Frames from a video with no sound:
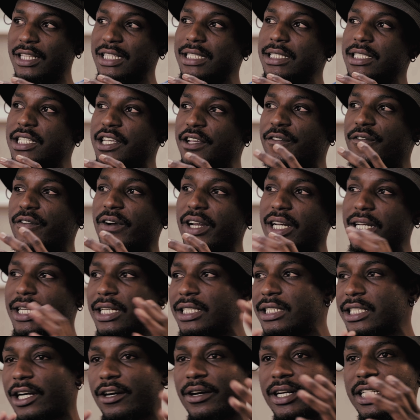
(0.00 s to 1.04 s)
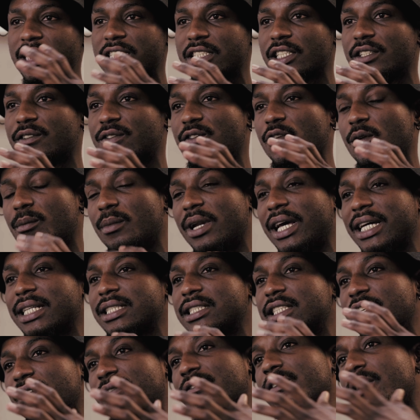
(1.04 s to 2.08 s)
different interactions from like
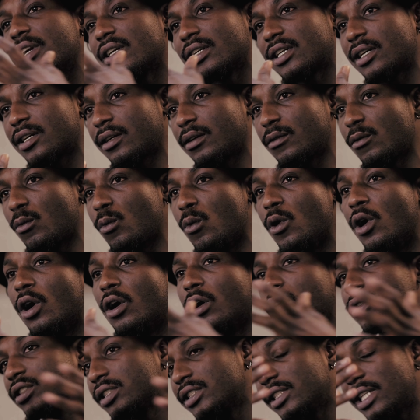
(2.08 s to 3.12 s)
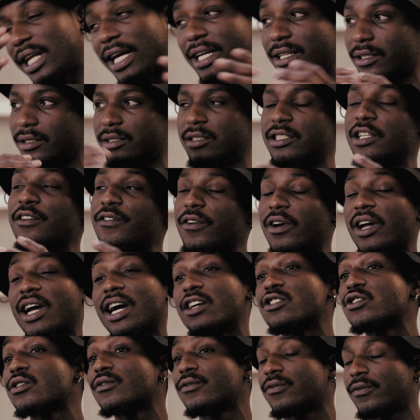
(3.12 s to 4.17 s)
different world, like different
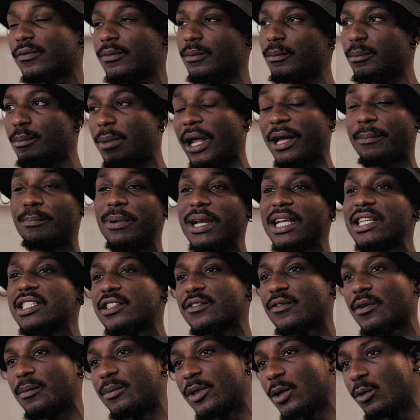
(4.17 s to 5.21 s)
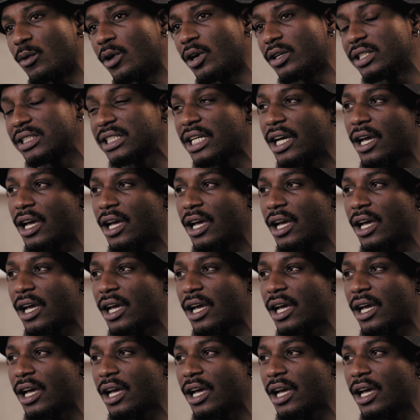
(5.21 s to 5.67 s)
kinds of like places from the world.